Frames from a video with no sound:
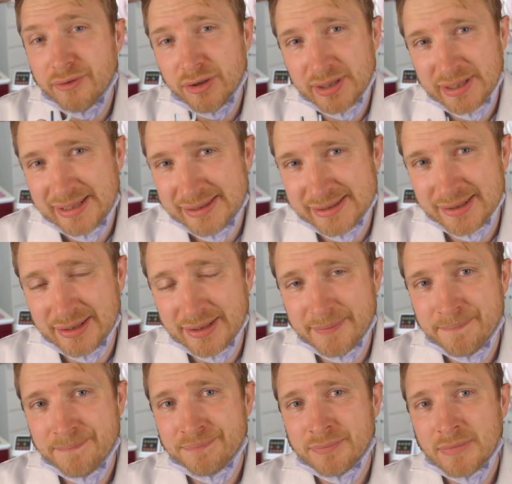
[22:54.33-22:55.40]
very easily.
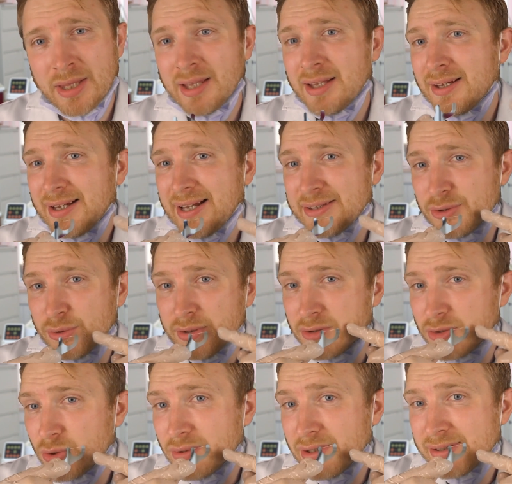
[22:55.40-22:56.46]
And you
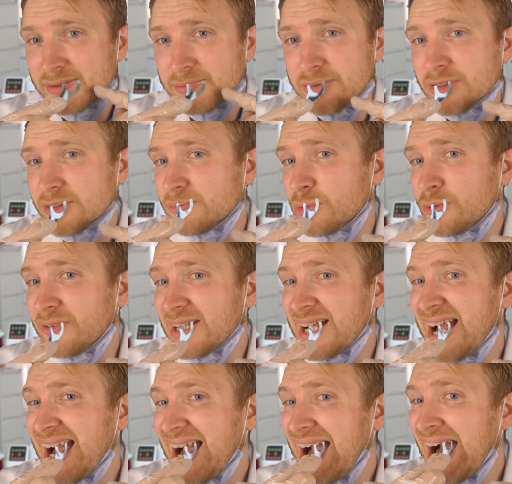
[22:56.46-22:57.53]
can do this with just
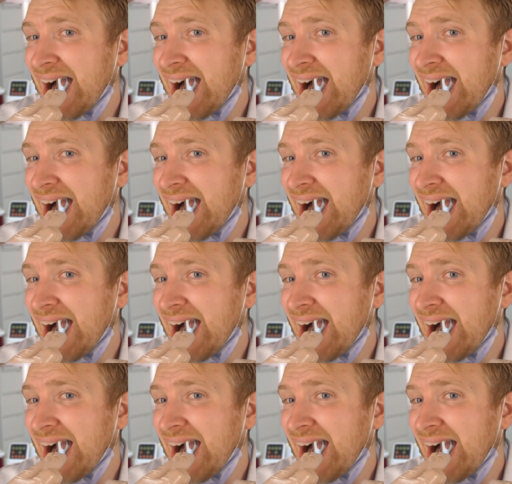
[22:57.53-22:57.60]
moving